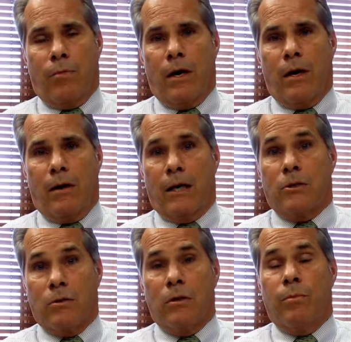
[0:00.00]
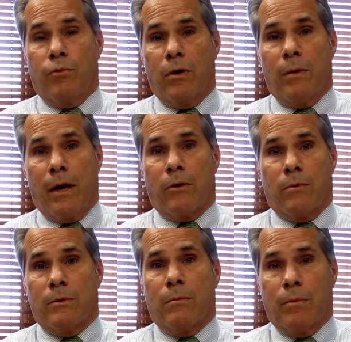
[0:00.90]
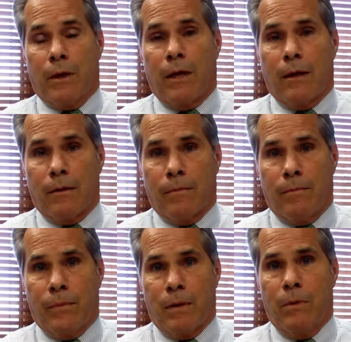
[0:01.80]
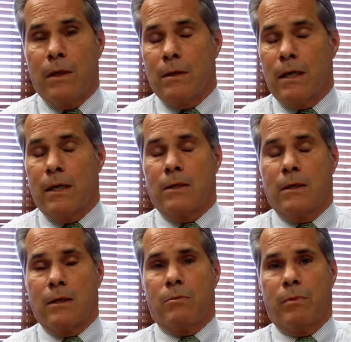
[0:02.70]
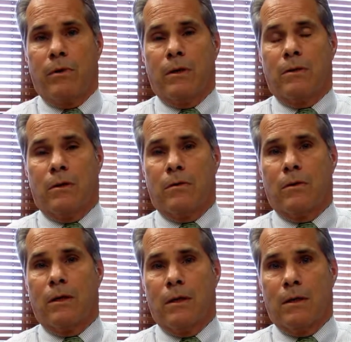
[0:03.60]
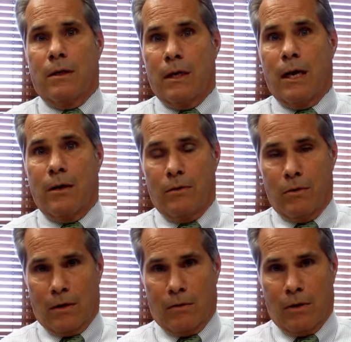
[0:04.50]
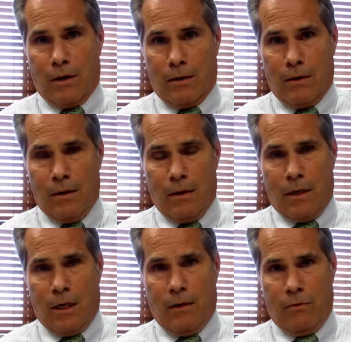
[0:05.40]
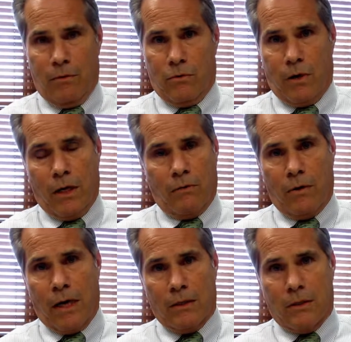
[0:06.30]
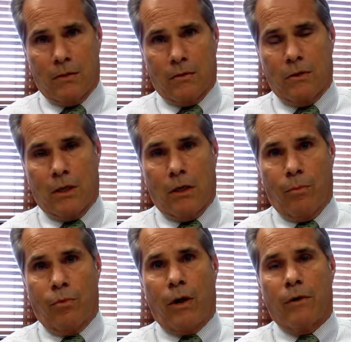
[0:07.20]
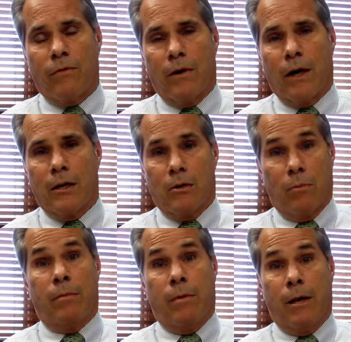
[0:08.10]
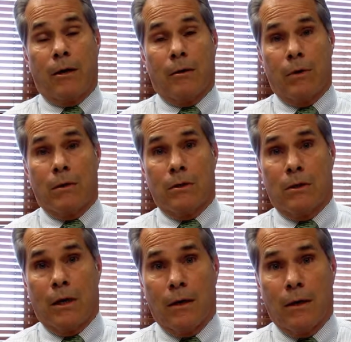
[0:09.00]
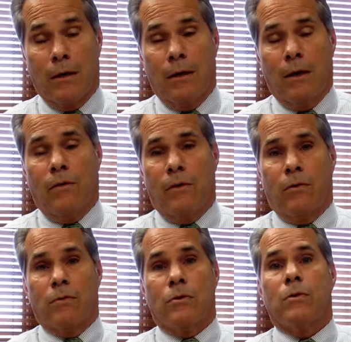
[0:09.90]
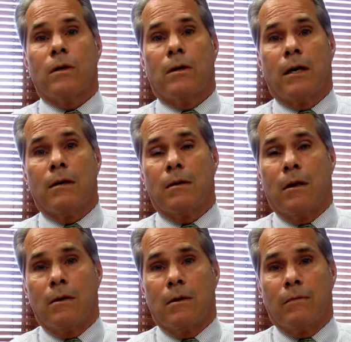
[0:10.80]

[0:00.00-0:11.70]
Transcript: and that's good pre-bankruptcy planning. But it takes an experienced attorney to tell you how to do that correctly. And if you transfer assets or sell them prior to filing, you may be making a big mistake if you don't do it on the